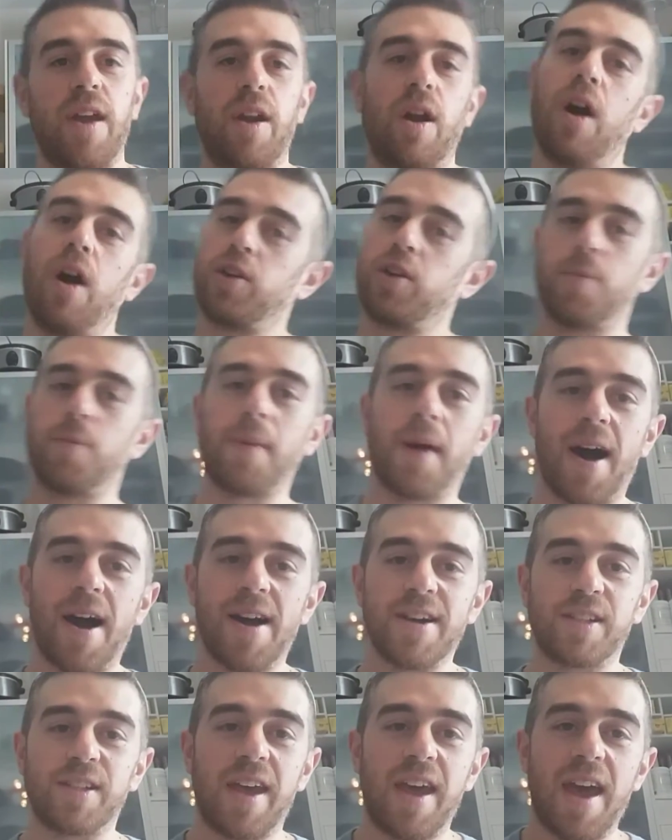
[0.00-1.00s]
that
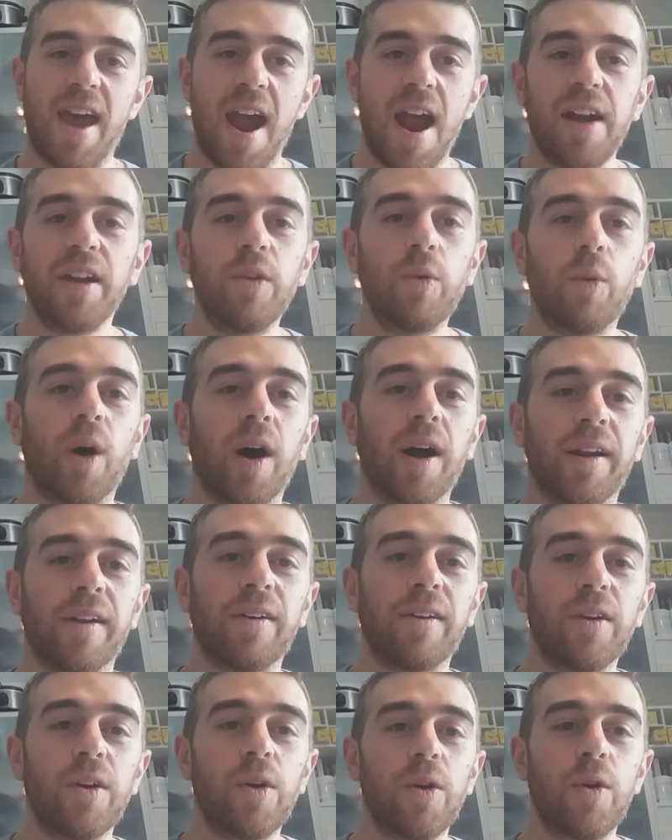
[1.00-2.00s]
occupies
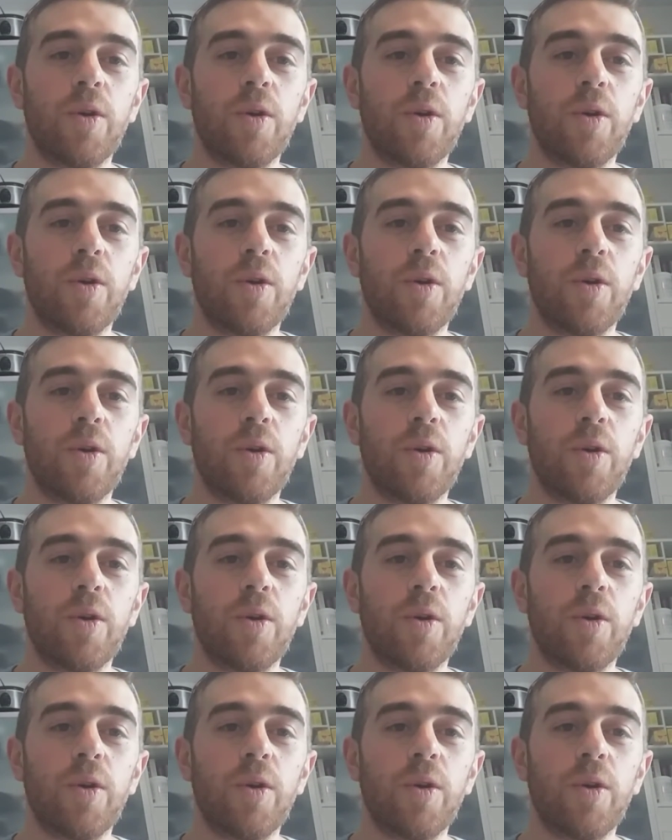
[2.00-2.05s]
anyone